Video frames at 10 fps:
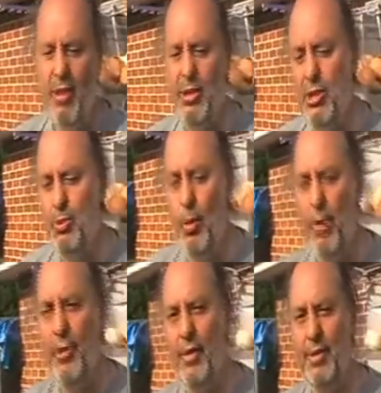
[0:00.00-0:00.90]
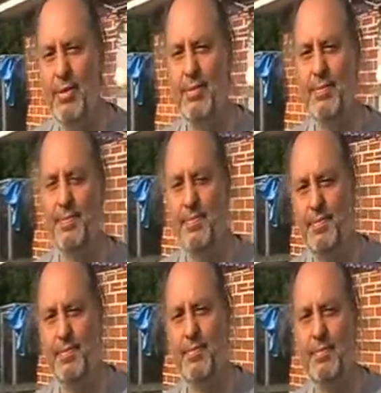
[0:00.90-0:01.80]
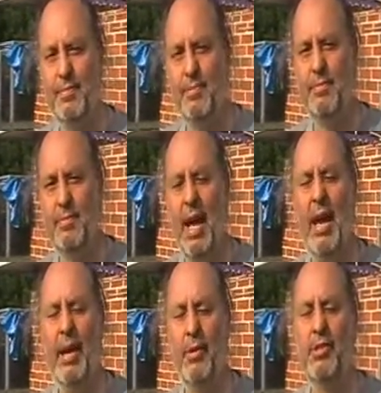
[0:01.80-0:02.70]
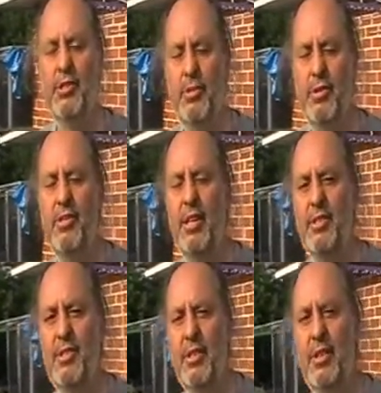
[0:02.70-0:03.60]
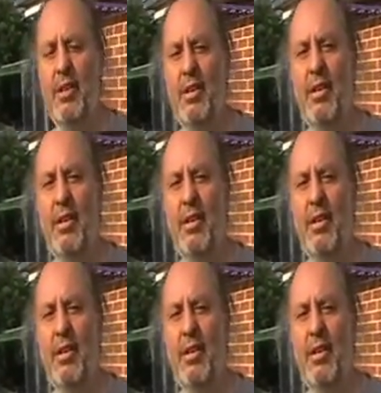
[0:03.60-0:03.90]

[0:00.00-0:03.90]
So our language is sense. So you're saying our